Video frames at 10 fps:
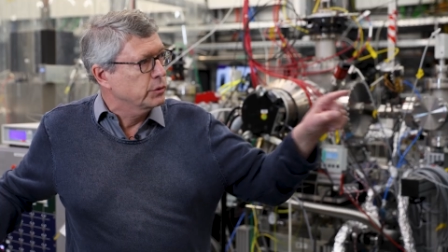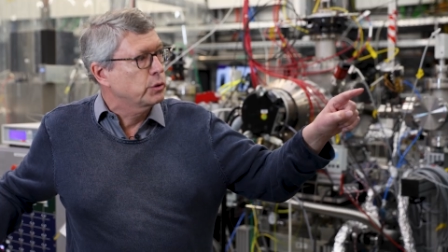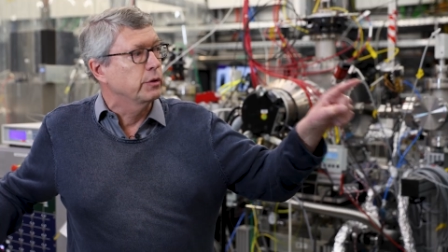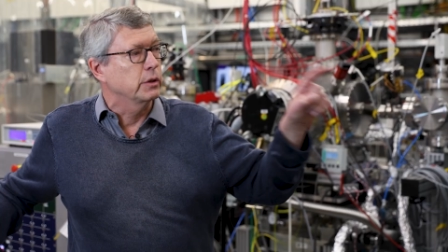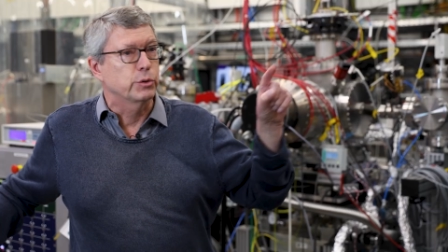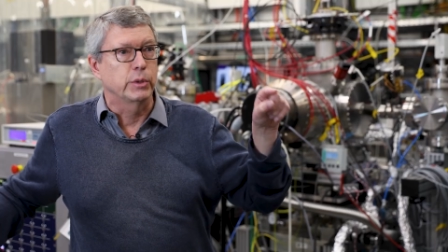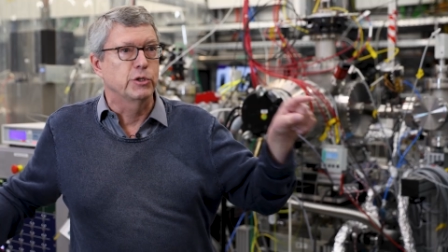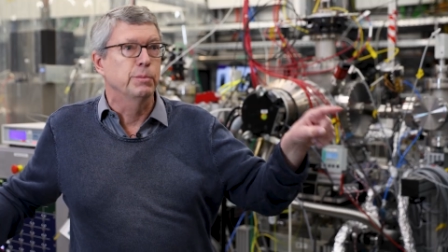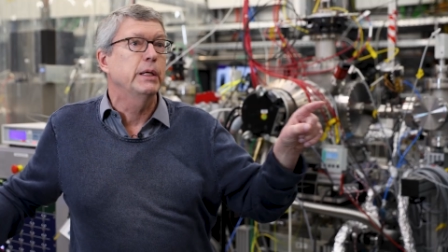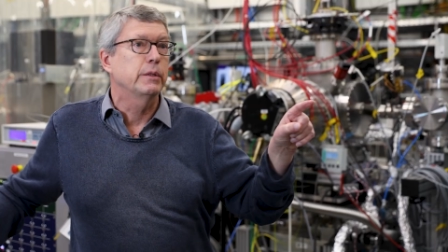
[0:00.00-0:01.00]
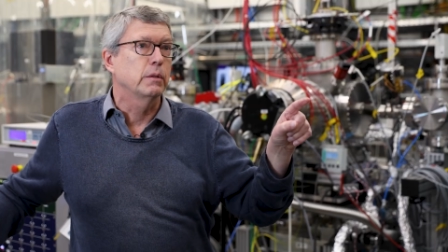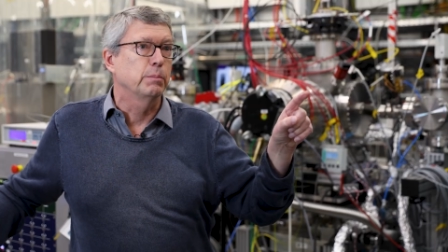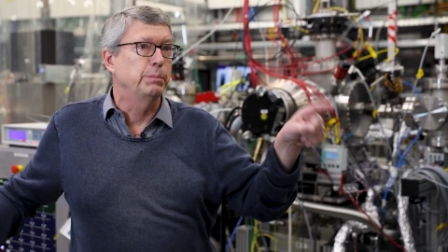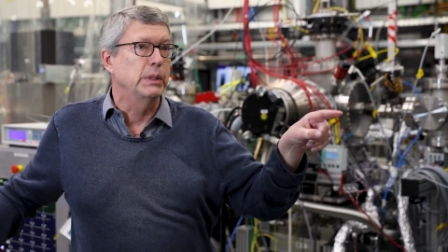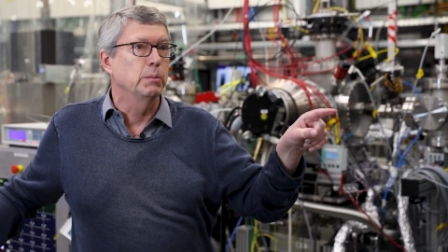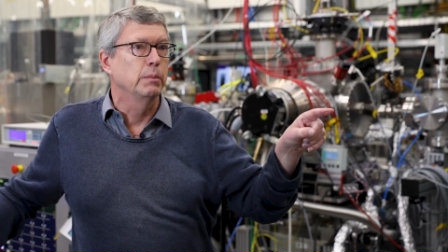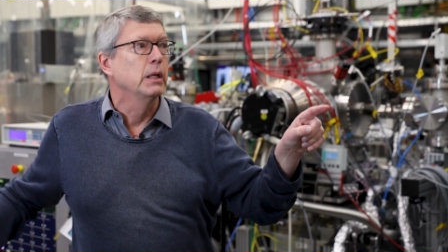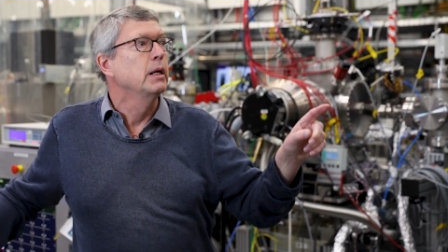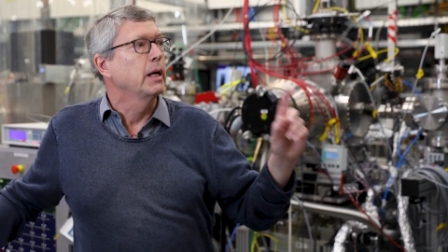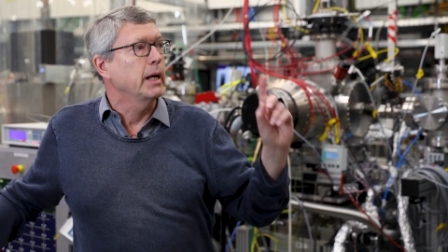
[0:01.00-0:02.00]
to the transmitted beam
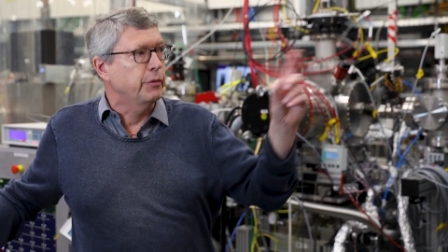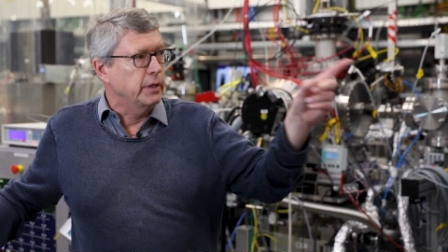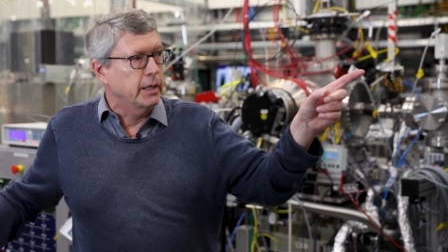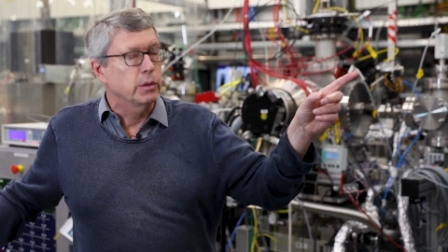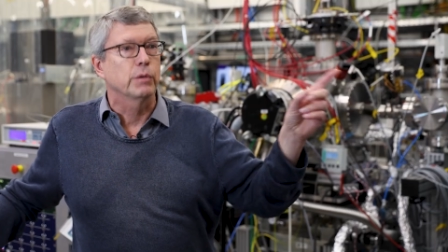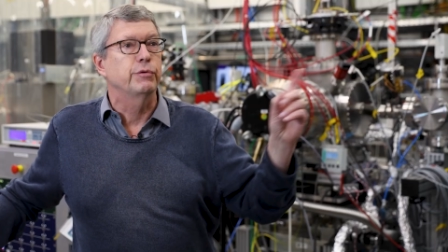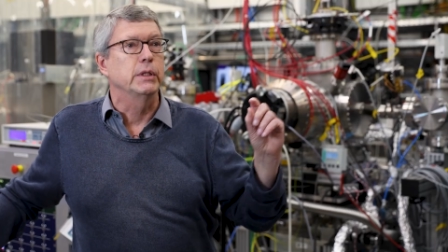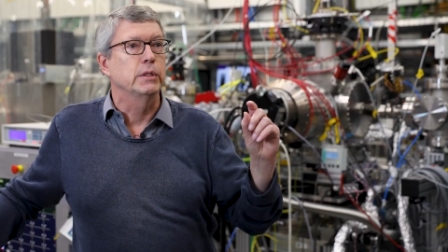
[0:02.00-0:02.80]
at the end of the